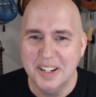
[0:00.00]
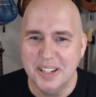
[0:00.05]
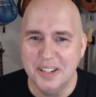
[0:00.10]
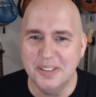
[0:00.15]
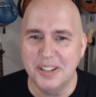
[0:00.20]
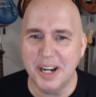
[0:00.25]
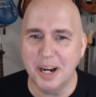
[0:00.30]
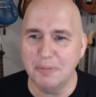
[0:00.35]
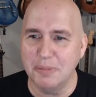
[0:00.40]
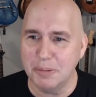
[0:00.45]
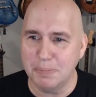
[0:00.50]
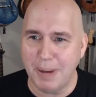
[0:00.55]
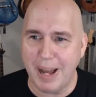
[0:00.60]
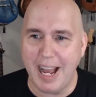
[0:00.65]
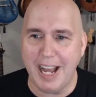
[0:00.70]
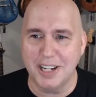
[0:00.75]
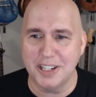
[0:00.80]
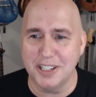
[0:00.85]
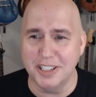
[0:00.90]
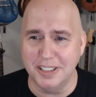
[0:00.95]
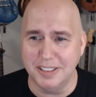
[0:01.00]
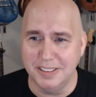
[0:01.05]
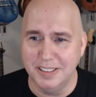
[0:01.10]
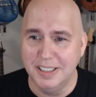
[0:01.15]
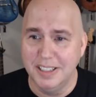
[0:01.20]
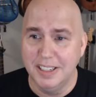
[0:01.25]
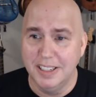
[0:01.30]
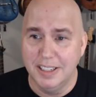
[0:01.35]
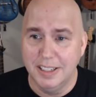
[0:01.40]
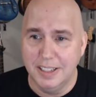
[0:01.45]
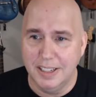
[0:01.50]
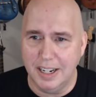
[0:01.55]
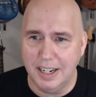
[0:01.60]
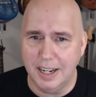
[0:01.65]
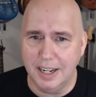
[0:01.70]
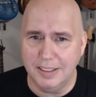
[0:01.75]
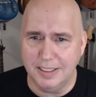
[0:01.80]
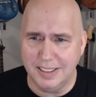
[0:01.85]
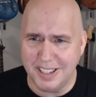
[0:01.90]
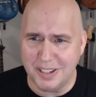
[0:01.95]
you come with passion
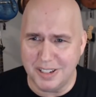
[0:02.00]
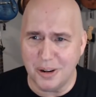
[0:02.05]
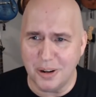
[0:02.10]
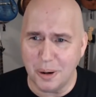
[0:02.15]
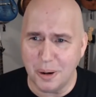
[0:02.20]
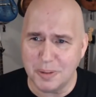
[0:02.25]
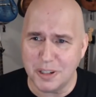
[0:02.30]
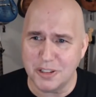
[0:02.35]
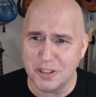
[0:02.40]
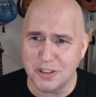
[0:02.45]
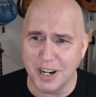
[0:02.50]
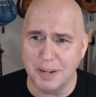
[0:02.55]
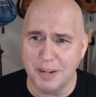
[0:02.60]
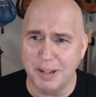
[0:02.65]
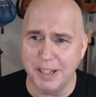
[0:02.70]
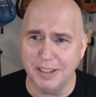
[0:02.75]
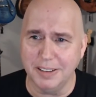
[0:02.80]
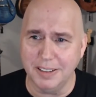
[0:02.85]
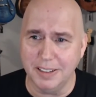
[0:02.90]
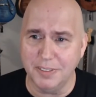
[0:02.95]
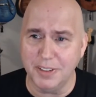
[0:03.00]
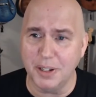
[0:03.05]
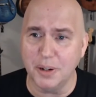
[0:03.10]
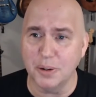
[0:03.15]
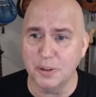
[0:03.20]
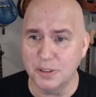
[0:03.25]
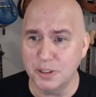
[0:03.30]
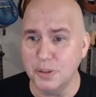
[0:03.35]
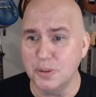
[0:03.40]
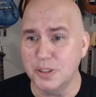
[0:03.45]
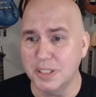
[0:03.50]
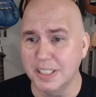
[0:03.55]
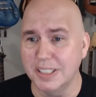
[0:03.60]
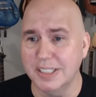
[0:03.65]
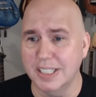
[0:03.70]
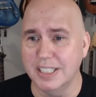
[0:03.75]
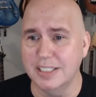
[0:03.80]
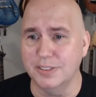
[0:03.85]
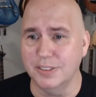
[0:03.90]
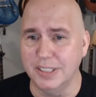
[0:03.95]
and then you hope to try to make a living or do
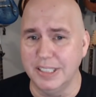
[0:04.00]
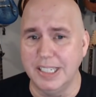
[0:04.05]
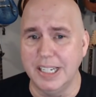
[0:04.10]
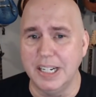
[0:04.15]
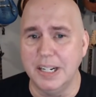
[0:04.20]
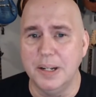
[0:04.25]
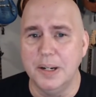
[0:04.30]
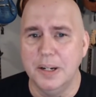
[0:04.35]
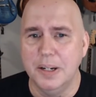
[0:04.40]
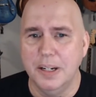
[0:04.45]
successful in it.